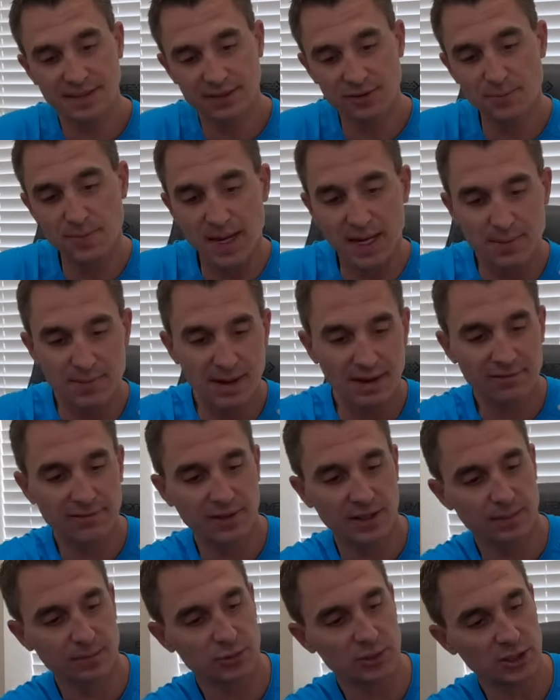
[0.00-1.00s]
It's made by
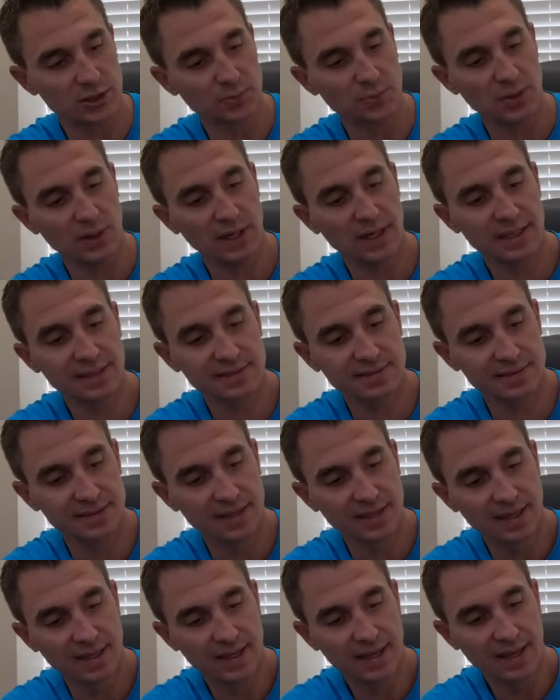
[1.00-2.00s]
Philips Respironics
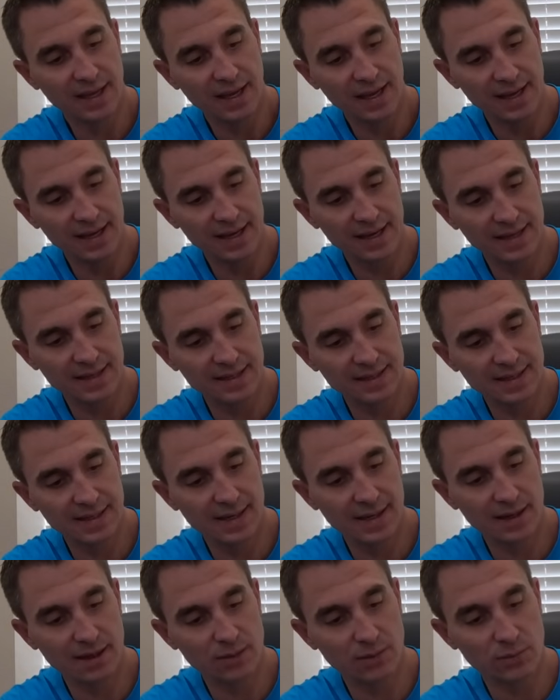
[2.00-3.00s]
and
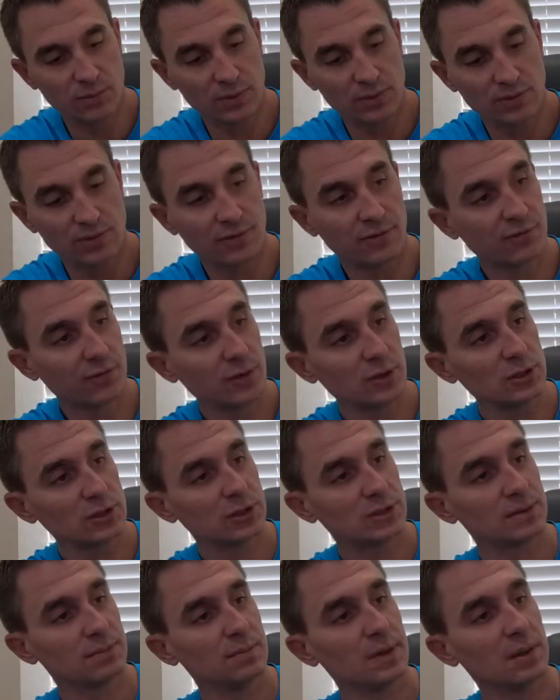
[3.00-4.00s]
was the
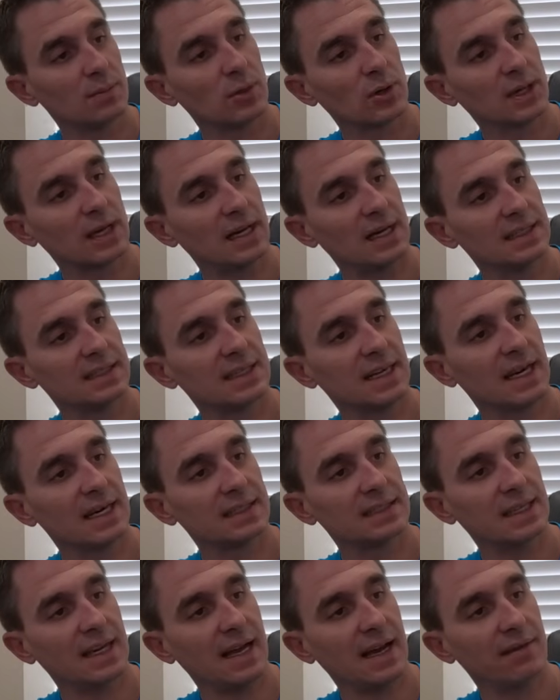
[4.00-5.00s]
first minimal
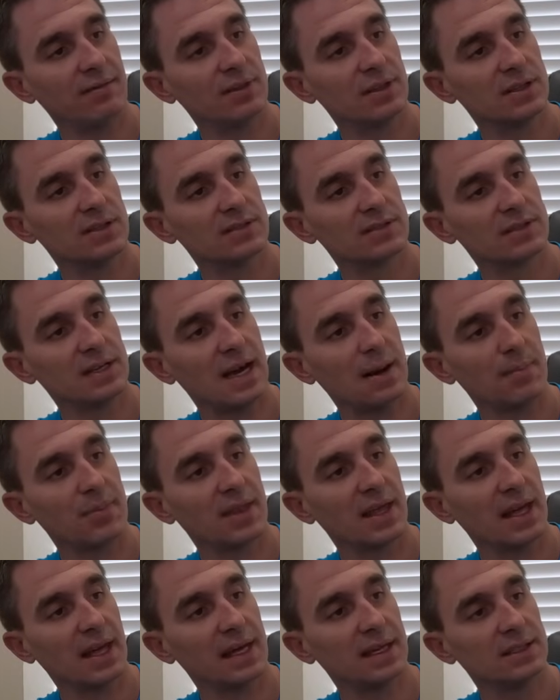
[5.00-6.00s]
contact to have this top of
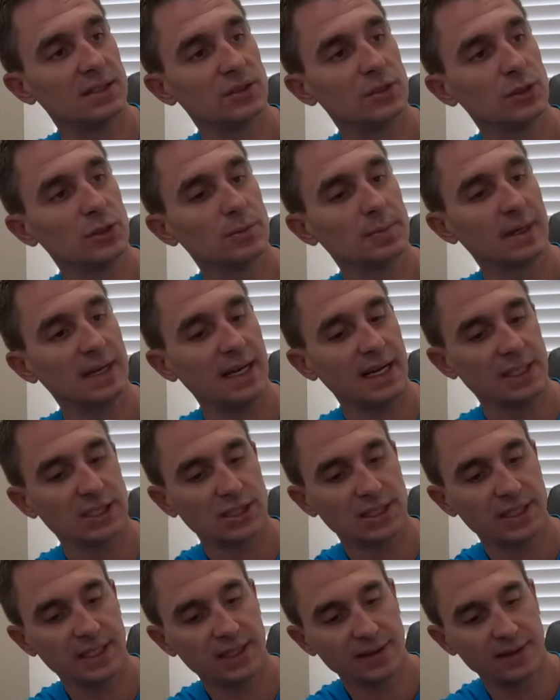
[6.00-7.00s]
the head tube
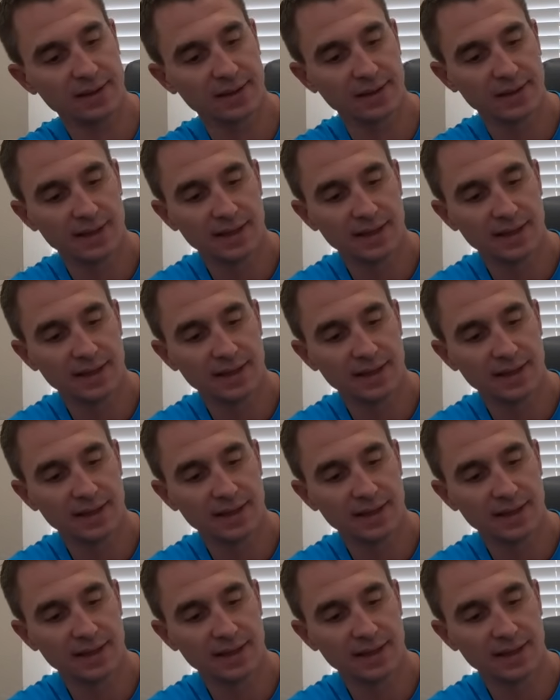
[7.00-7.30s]
connection here.